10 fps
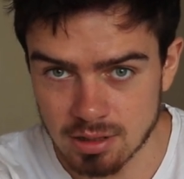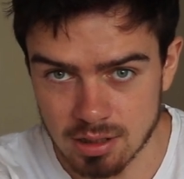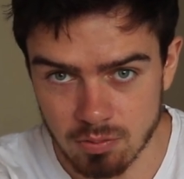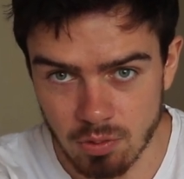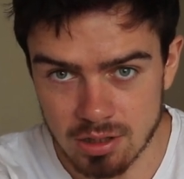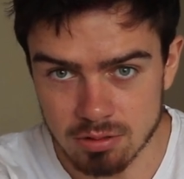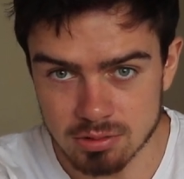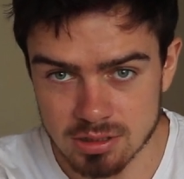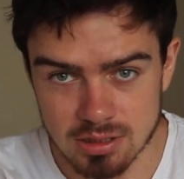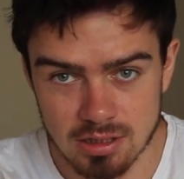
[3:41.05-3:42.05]
like when you
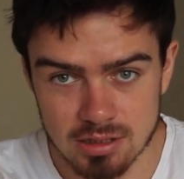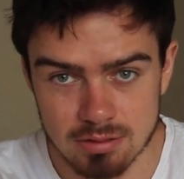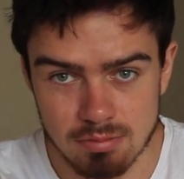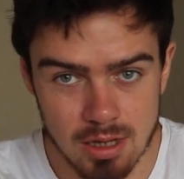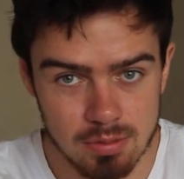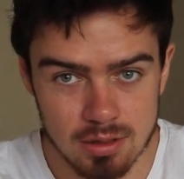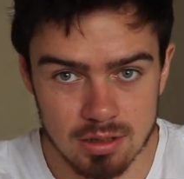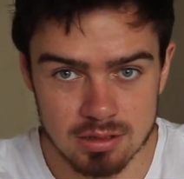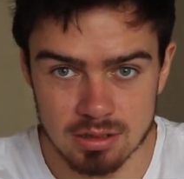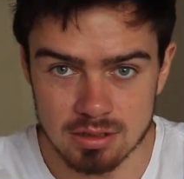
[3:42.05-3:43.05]
see this, maybe
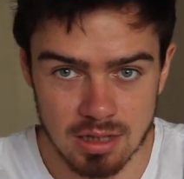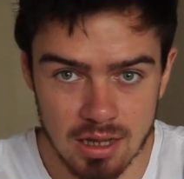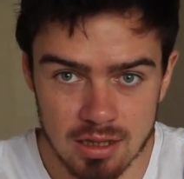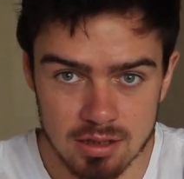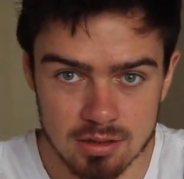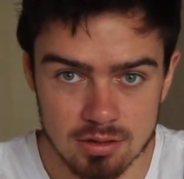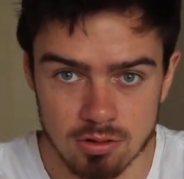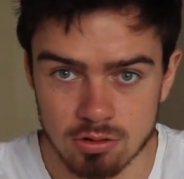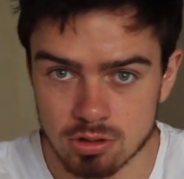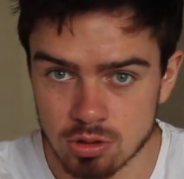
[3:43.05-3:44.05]
it's a day
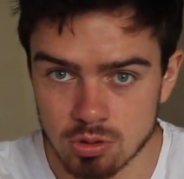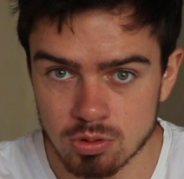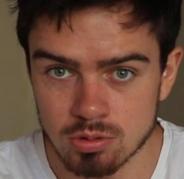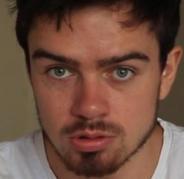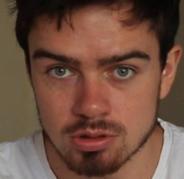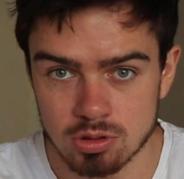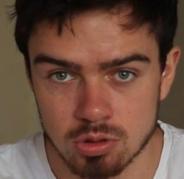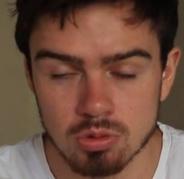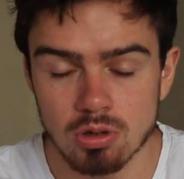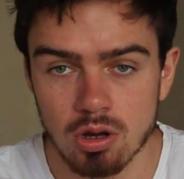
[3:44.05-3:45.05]
or two
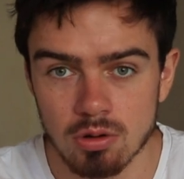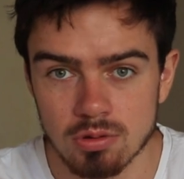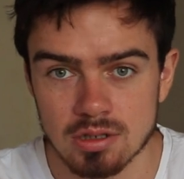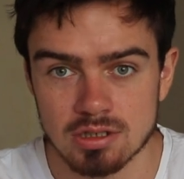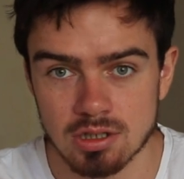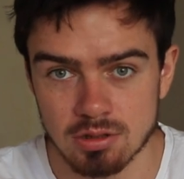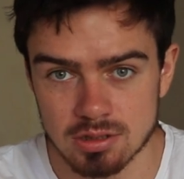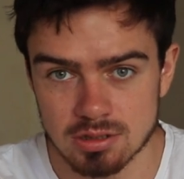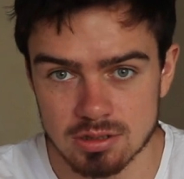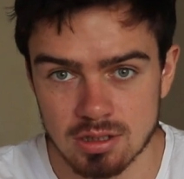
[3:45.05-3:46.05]
go until
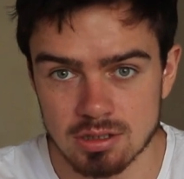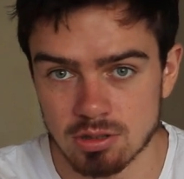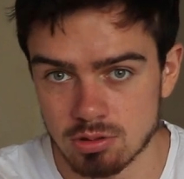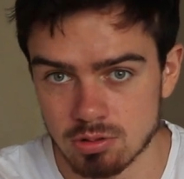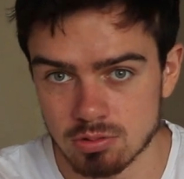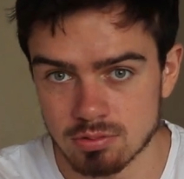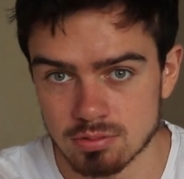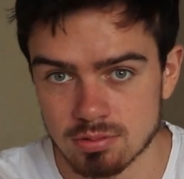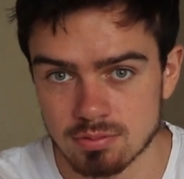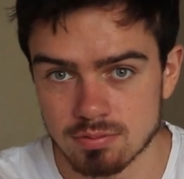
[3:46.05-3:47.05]
you
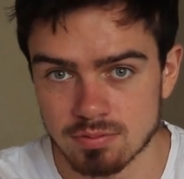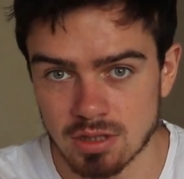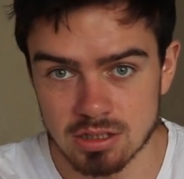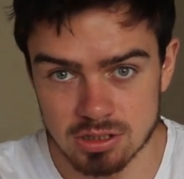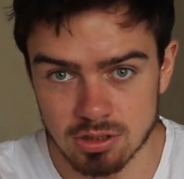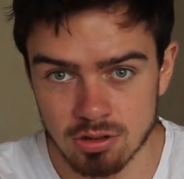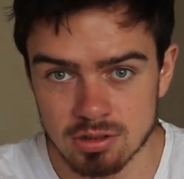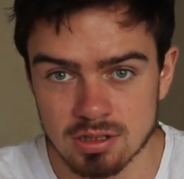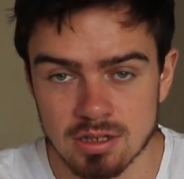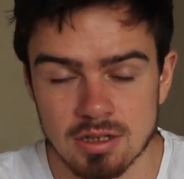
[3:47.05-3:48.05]
can
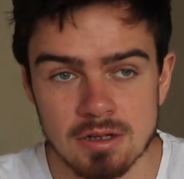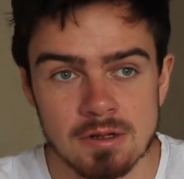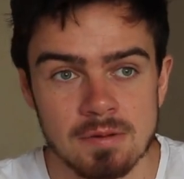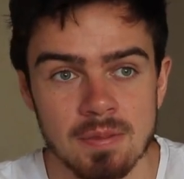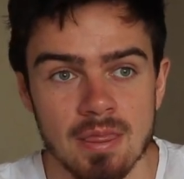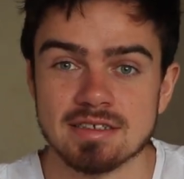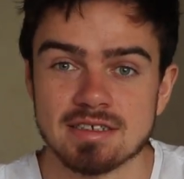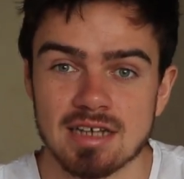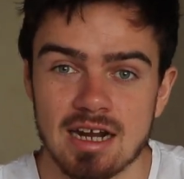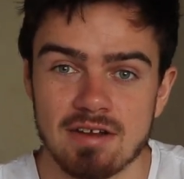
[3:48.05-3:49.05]
start.
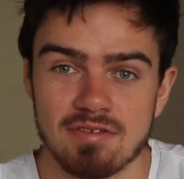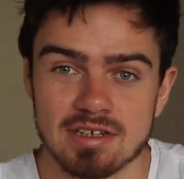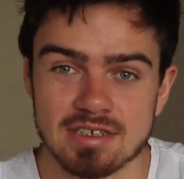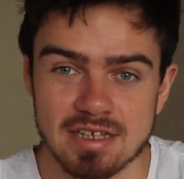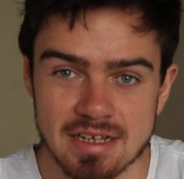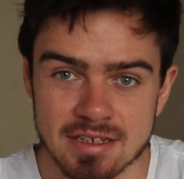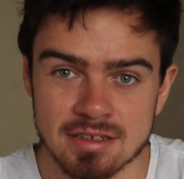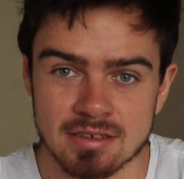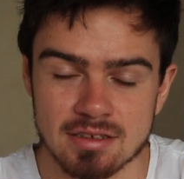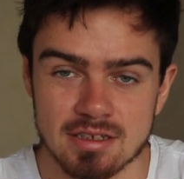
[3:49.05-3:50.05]
Inside of this
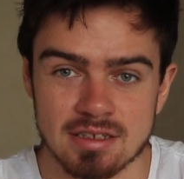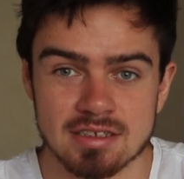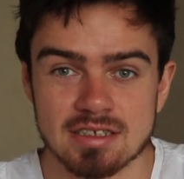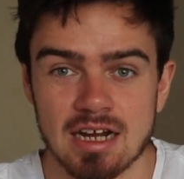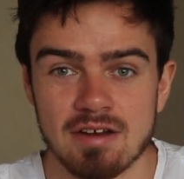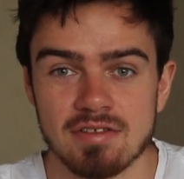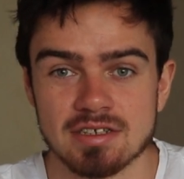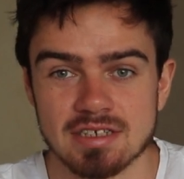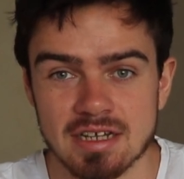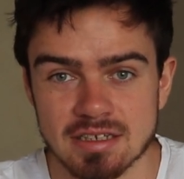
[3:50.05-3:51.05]

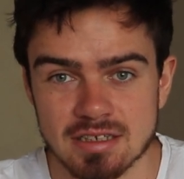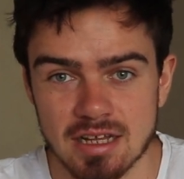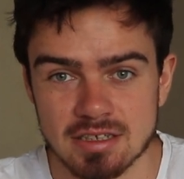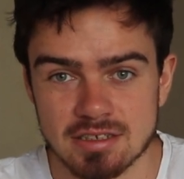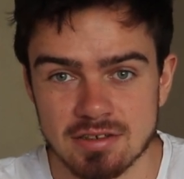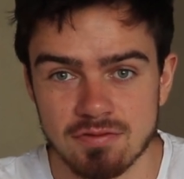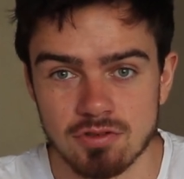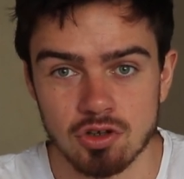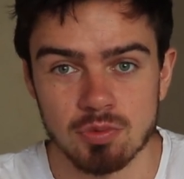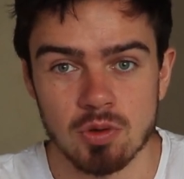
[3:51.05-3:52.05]
intensive,
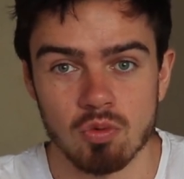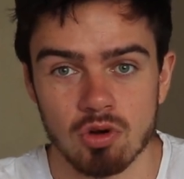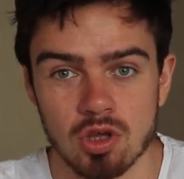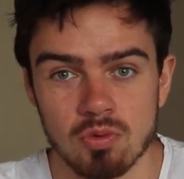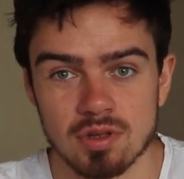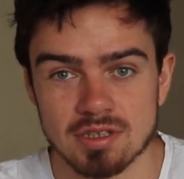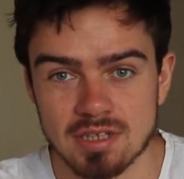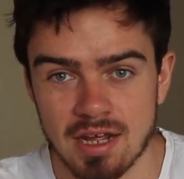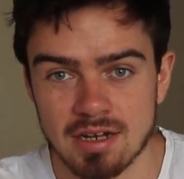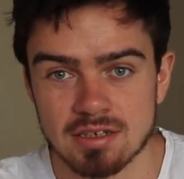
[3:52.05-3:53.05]
you'll be working with
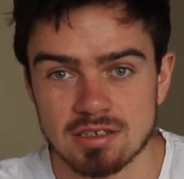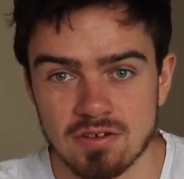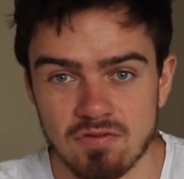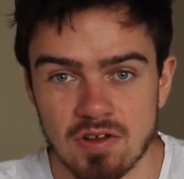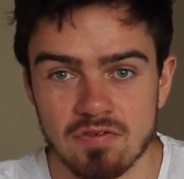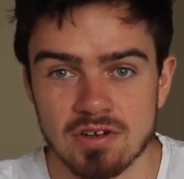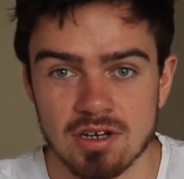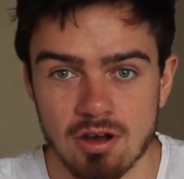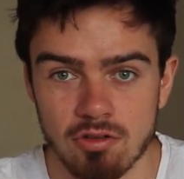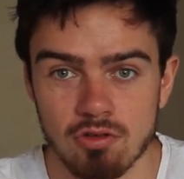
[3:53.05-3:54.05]
10 to
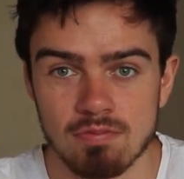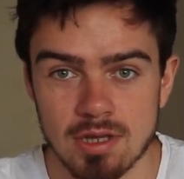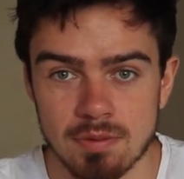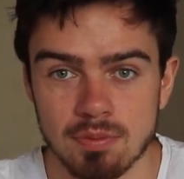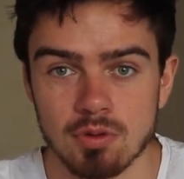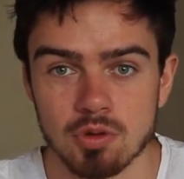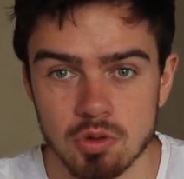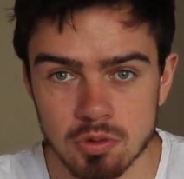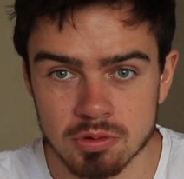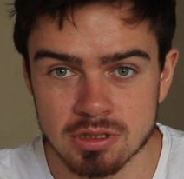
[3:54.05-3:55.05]
15 other people
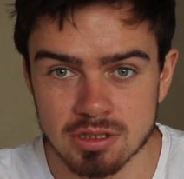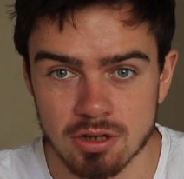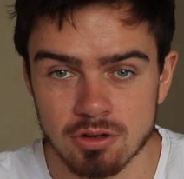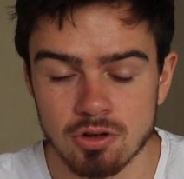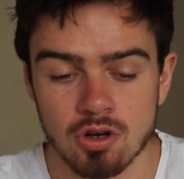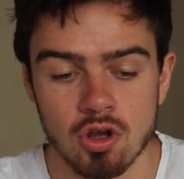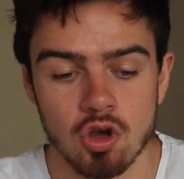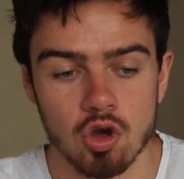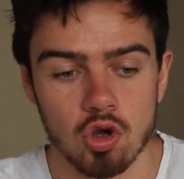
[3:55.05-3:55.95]
who stutter,